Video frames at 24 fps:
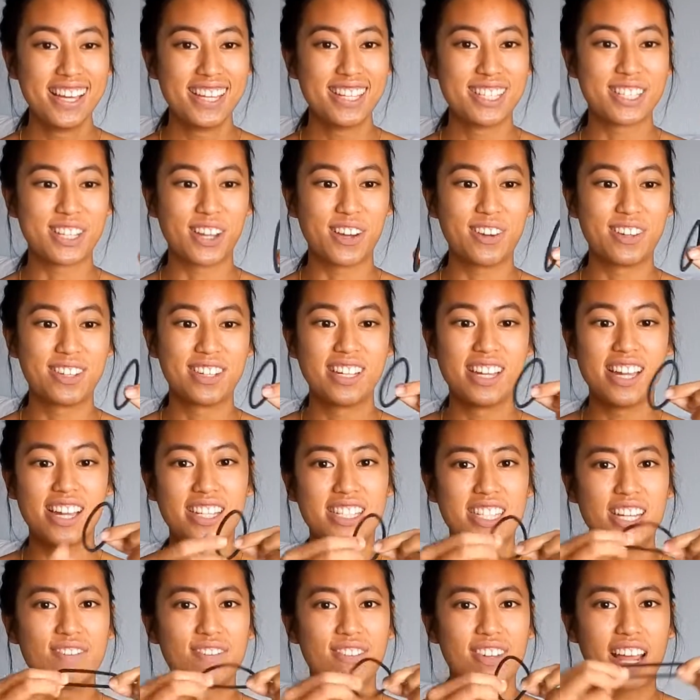So
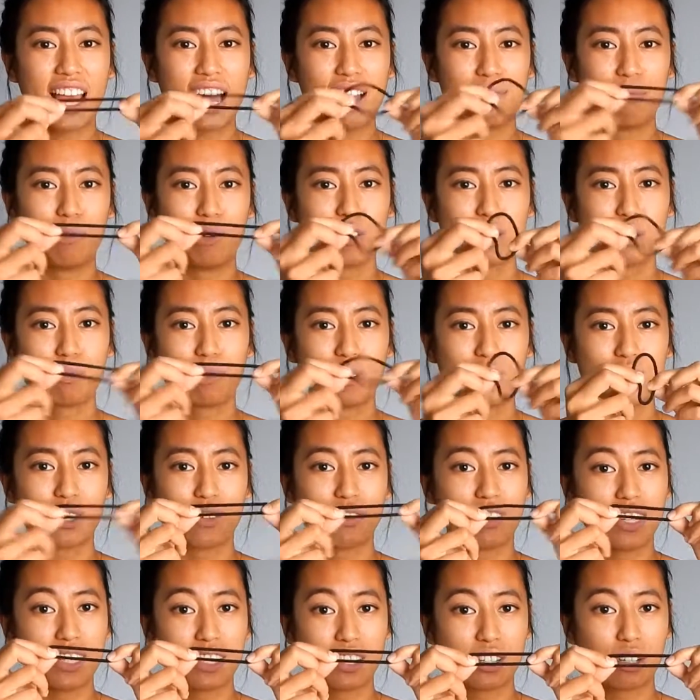definitely have multiples of
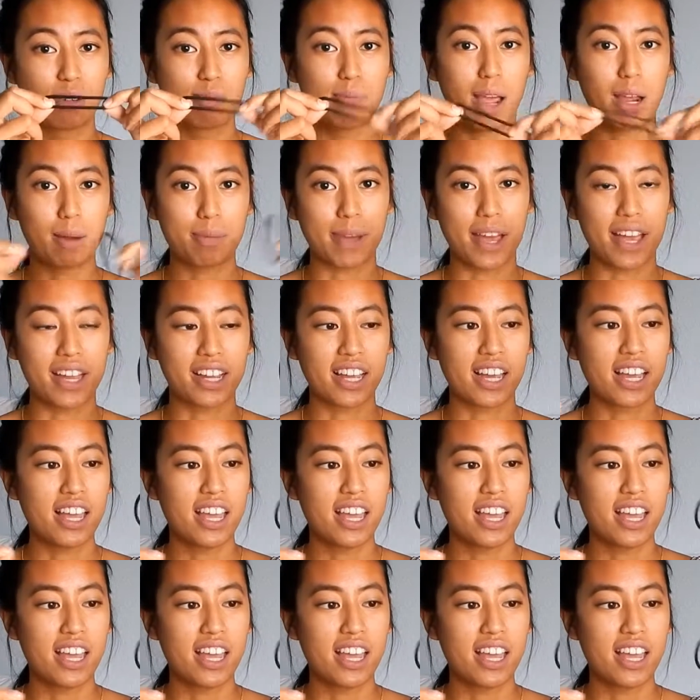these in your backpack.